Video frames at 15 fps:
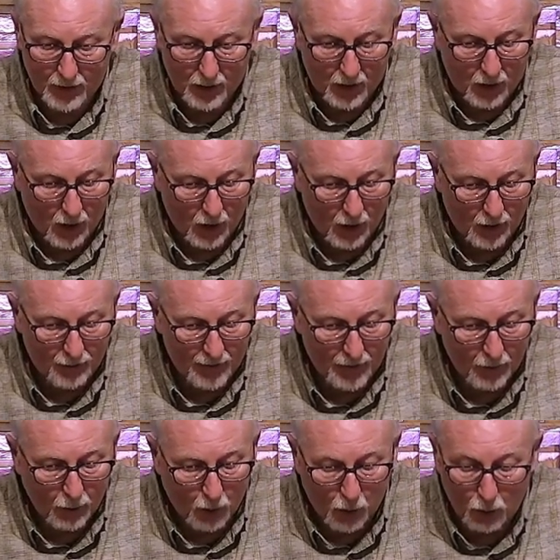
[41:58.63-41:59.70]
on
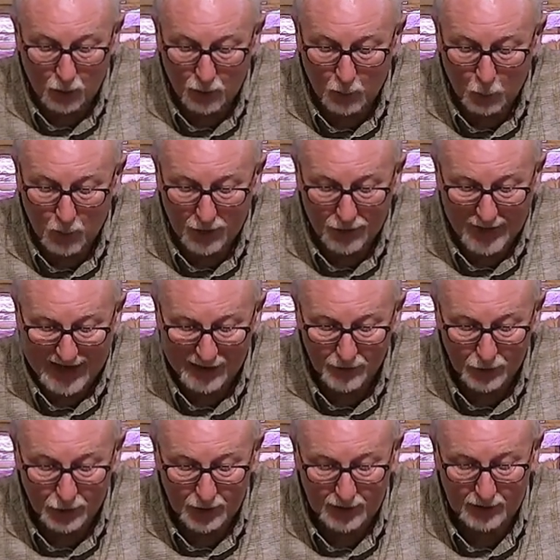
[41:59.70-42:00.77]
their own without
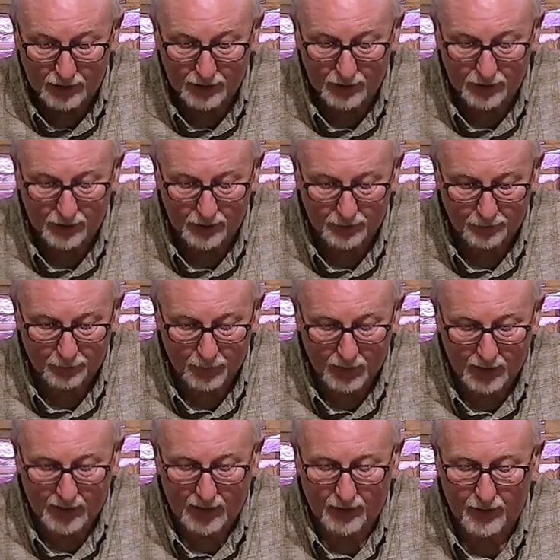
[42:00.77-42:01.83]
Jesus.
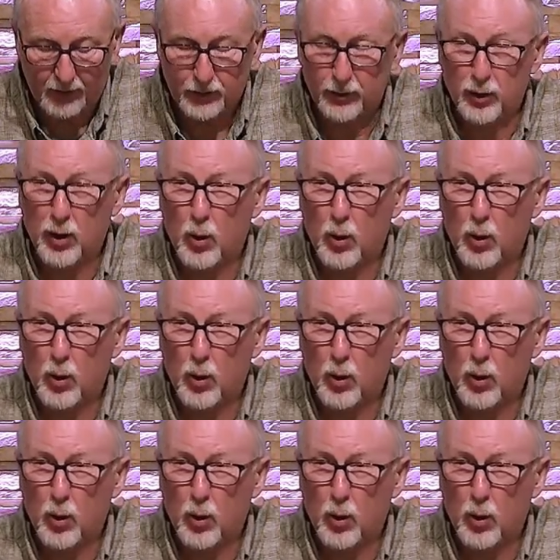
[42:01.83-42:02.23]
Again, there's no